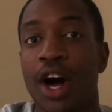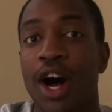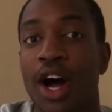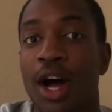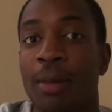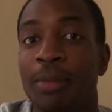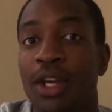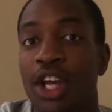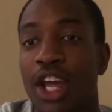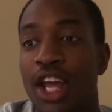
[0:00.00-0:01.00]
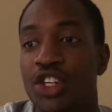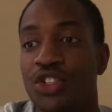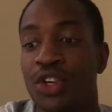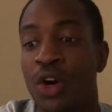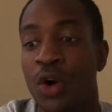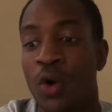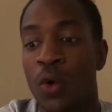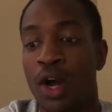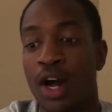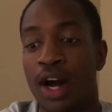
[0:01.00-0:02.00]
Um, and
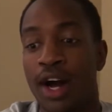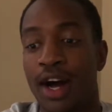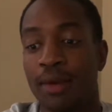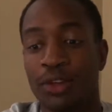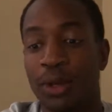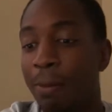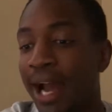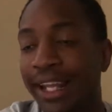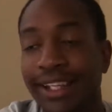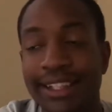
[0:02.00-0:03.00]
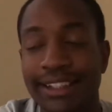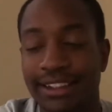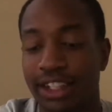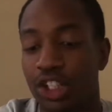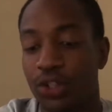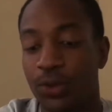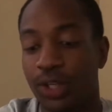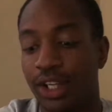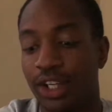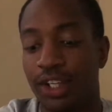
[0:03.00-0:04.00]
so um, you can buy list, you
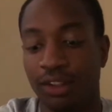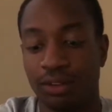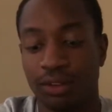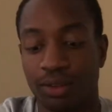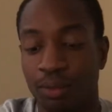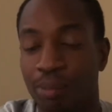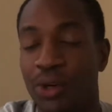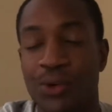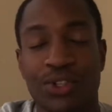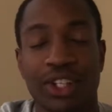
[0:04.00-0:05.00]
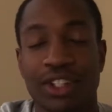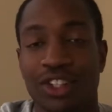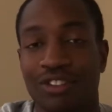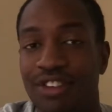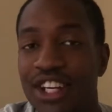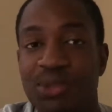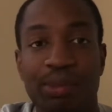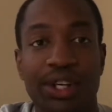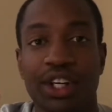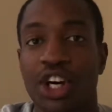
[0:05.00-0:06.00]
can post things on
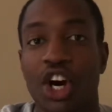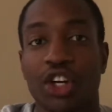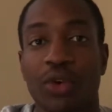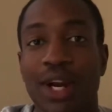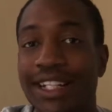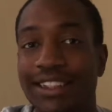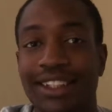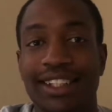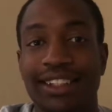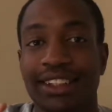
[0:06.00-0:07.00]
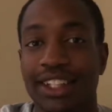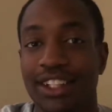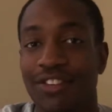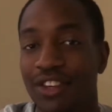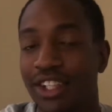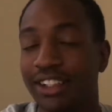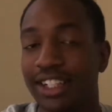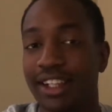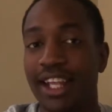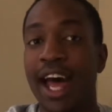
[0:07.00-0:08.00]
Facebook, on Craigslist, and different things
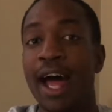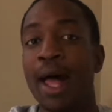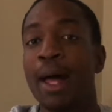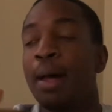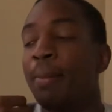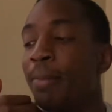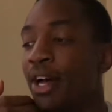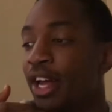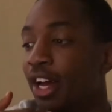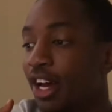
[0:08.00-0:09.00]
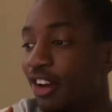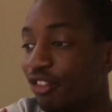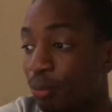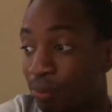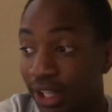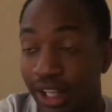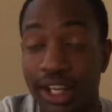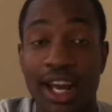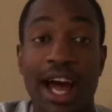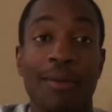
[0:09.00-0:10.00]
like that. But uh, for
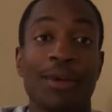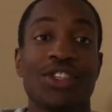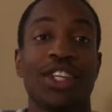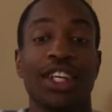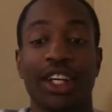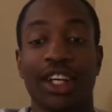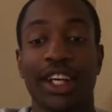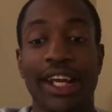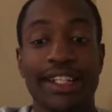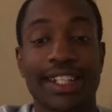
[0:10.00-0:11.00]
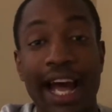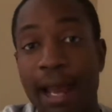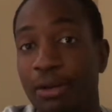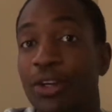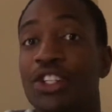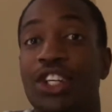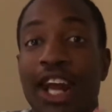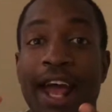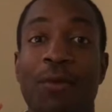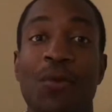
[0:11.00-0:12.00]
me, I was in a time crunch
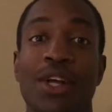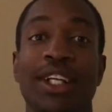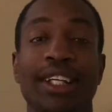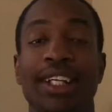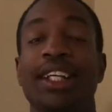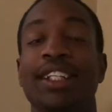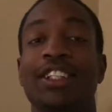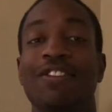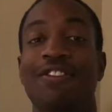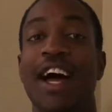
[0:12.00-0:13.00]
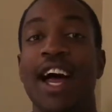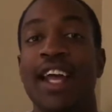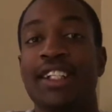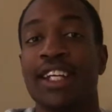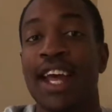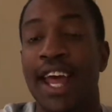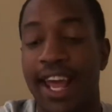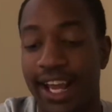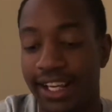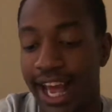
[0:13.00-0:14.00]
and I really needed to find
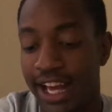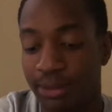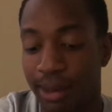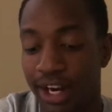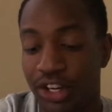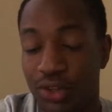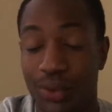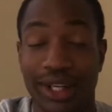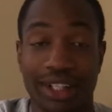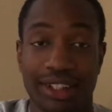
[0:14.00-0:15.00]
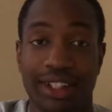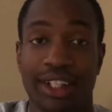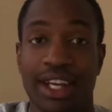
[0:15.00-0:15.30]
a cash buyer quickly.